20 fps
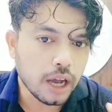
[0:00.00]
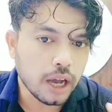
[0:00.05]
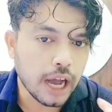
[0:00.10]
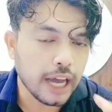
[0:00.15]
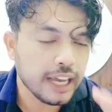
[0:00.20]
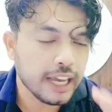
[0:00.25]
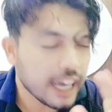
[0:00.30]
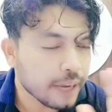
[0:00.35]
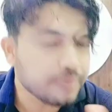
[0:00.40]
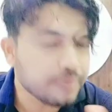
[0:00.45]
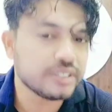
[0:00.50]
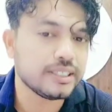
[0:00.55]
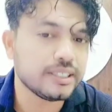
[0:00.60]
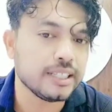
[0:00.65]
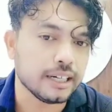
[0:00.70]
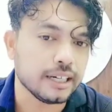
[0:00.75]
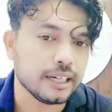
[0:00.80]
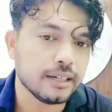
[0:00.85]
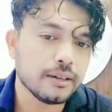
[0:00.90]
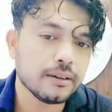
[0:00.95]
I have
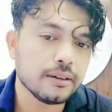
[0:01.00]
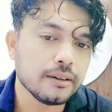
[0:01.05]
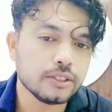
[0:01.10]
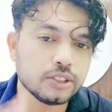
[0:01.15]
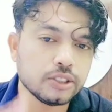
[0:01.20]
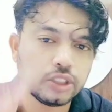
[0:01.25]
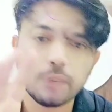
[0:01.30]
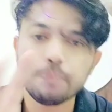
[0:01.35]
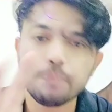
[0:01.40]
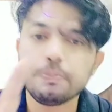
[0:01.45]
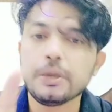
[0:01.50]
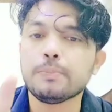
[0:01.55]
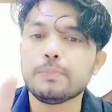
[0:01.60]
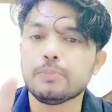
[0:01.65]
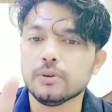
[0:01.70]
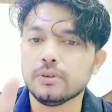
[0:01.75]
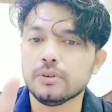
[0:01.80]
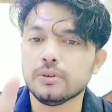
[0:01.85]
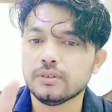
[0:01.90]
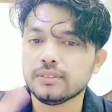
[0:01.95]
seen some
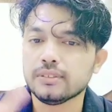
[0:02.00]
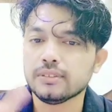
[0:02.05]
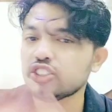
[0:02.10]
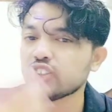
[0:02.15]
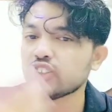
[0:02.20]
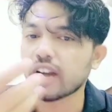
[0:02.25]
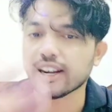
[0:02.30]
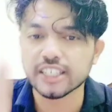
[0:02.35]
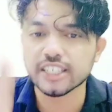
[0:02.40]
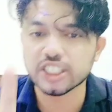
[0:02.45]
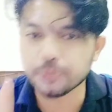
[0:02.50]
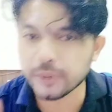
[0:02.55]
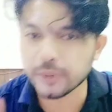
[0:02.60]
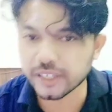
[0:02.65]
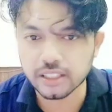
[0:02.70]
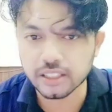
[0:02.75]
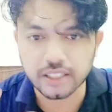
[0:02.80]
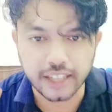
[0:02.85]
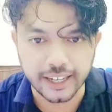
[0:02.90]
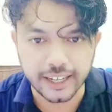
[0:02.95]
people, they started
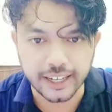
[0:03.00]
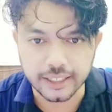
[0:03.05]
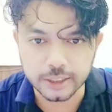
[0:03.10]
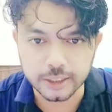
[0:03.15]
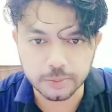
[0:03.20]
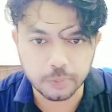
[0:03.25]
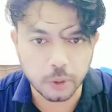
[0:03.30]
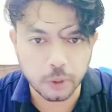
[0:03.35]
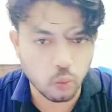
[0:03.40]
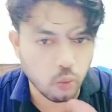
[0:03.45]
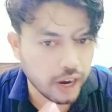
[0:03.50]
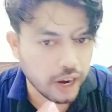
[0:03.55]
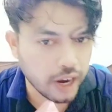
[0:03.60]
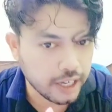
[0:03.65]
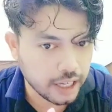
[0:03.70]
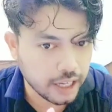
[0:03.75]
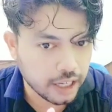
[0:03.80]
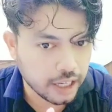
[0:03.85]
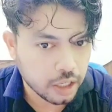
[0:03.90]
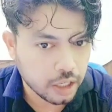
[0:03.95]
speaking English for
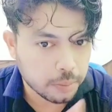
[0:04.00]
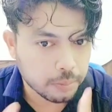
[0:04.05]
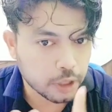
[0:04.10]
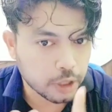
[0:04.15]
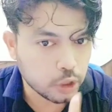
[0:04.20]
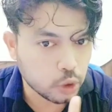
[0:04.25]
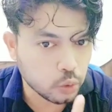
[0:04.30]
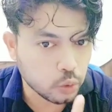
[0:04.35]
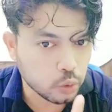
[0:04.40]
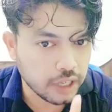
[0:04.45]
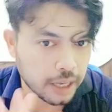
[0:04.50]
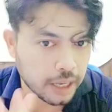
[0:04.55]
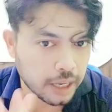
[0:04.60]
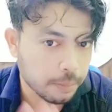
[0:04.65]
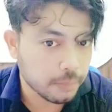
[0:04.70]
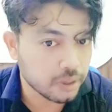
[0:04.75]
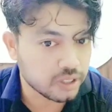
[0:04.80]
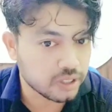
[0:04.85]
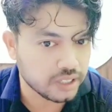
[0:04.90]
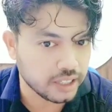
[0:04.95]
1 day, for 2 day,
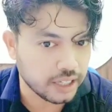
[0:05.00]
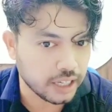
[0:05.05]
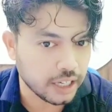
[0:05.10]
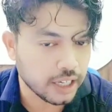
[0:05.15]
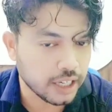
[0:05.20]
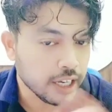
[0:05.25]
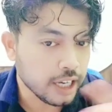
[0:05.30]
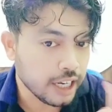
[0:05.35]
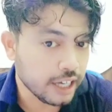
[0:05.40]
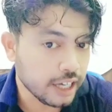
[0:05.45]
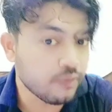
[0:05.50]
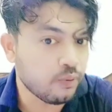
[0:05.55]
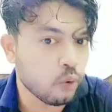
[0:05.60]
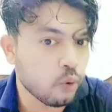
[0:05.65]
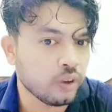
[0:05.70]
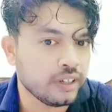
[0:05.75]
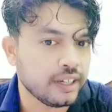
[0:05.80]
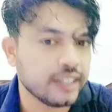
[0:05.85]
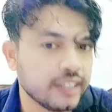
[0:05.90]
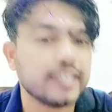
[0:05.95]
for 3 day. In
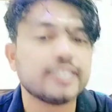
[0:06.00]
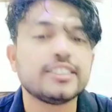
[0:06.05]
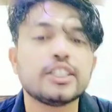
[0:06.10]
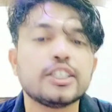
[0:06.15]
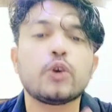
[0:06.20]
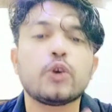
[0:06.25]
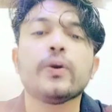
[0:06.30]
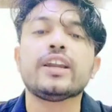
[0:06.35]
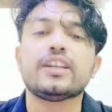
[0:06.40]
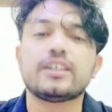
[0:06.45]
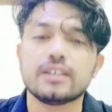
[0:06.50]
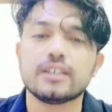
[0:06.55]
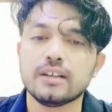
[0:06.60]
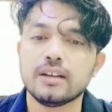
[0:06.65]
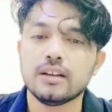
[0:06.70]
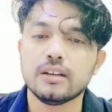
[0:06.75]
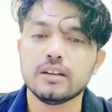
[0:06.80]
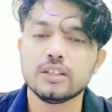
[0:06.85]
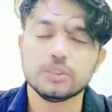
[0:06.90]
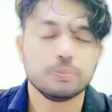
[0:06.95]
4th day they said quit.
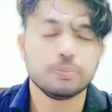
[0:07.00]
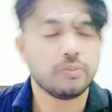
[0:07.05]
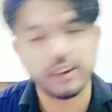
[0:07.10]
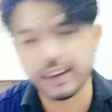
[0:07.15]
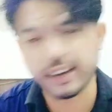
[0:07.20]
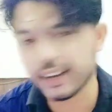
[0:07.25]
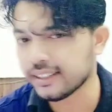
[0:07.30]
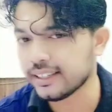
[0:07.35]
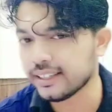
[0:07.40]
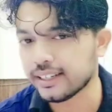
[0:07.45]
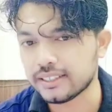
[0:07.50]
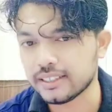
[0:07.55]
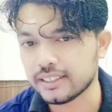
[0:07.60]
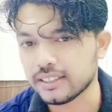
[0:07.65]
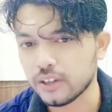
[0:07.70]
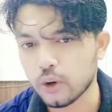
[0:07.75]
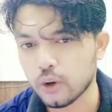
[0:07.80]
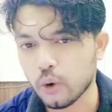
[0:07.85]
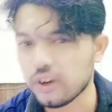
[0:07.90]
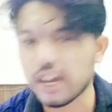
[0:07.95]
Forget that.
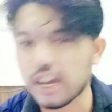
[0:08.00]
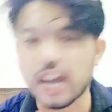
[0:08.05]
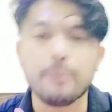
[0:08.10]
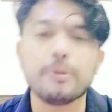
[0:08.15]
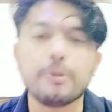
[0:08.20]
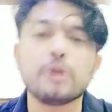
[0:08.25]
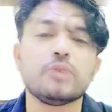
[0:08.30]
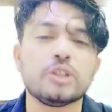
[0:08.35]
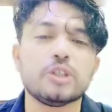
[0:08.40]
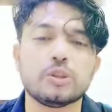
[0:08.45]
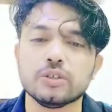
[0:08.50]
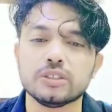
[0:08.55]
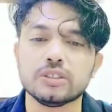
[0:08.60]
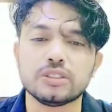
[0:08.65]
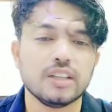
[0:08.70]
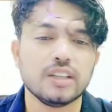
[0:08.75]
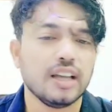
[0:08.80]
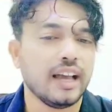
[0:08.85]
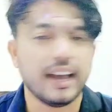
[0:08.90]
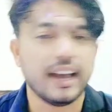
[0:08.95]
Won't happen with
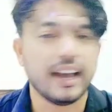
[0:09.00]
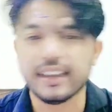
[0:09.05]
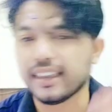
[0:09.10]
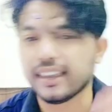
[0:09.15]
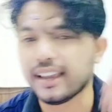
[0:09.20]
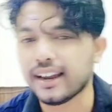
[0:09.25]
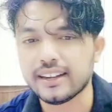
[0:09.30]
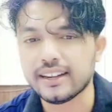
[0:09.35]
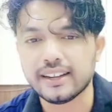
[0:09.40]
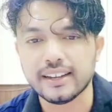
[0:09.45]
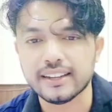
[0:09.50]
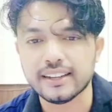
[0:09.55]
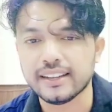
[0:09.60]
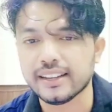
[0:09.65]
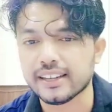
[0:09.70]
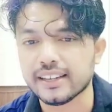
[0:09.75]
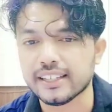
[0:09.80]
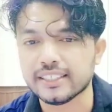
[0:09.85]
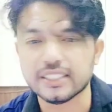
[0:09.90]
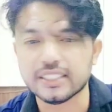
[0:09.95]
us. I can't learn
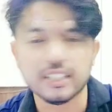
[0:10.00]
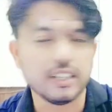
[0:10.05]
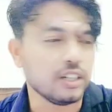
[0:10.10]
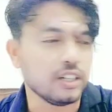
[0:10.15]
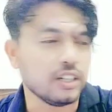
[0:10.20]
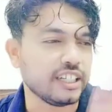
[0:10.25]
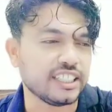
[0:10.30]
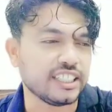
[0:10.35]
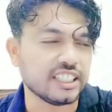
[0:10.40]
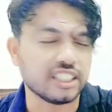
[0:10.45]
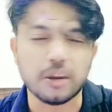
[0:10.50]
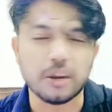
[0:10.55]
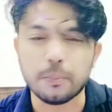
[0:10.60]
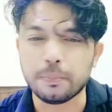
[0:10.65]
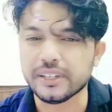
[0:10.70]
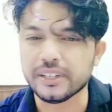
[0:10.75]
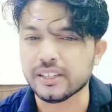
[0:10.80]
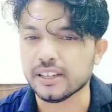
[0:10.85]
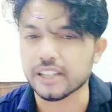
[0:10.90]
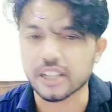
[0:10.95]
English. It is a
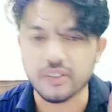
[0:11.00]
completely